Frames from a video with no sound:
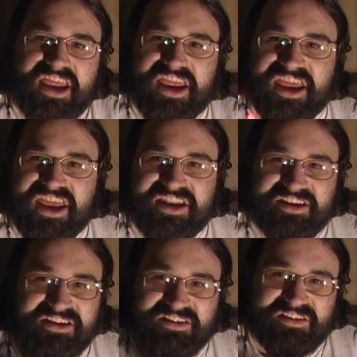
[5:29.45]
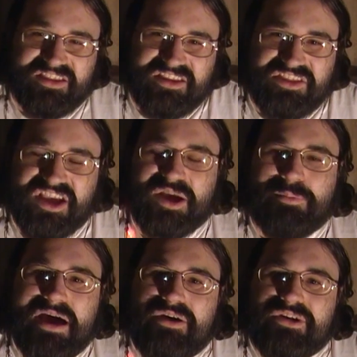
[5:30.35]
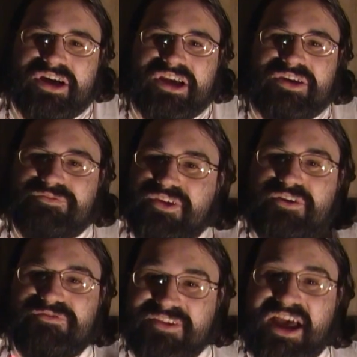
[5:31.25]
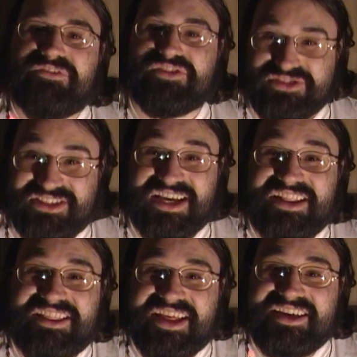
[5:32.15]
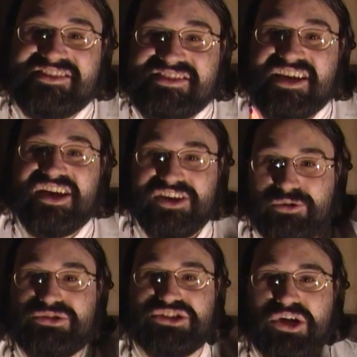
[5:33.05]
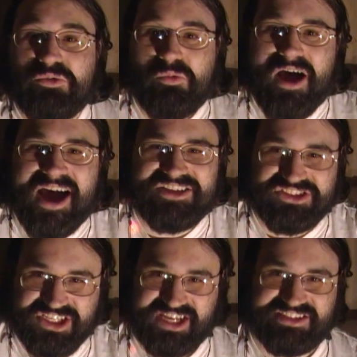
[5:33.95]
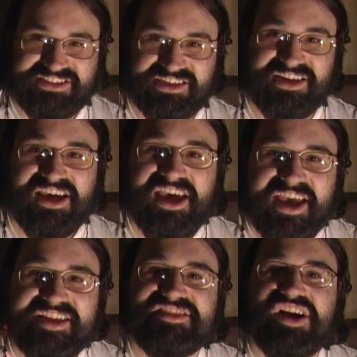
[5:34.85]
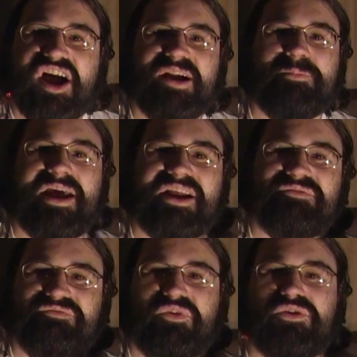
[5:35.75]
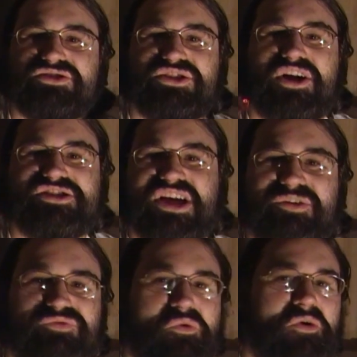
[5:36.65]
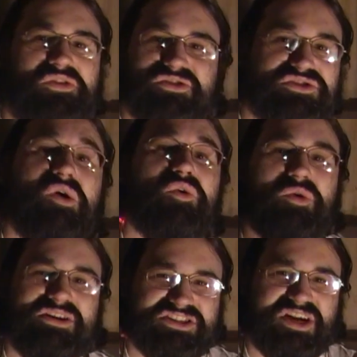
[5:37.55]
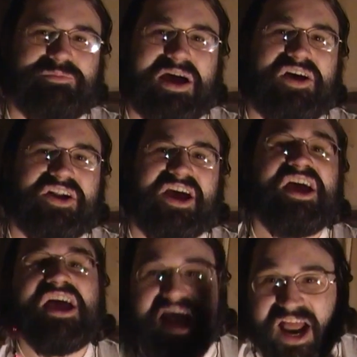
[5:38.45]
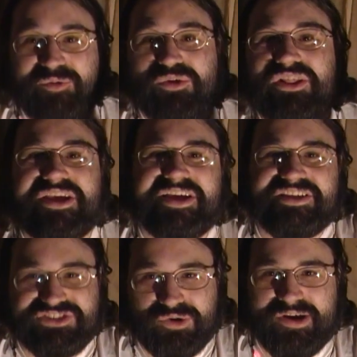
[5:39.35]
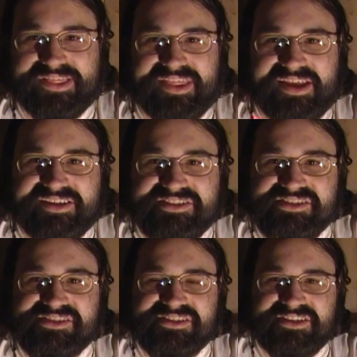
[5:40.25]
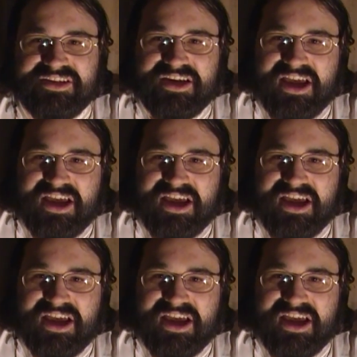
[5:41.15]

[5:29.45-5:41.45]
And the thing about it, if you've never seen this, you should watch it. It's an automatic 4 stars out of 4. There's no question about it. I really enjoyed this.